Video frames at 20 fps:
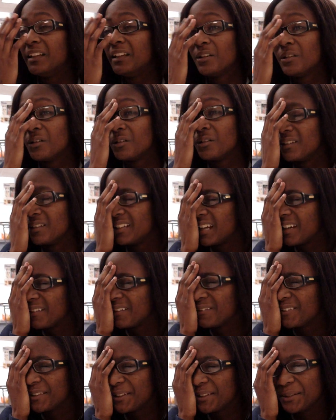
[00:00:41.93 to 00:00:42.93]
little, and
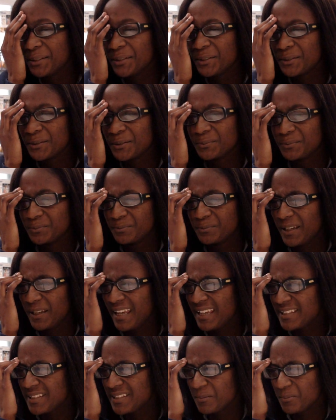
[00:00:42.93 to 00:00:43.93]
I feel a little
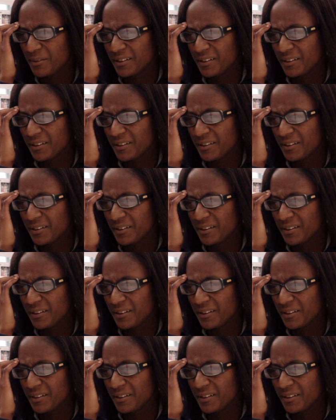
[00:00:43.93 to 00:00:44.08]
wheezy,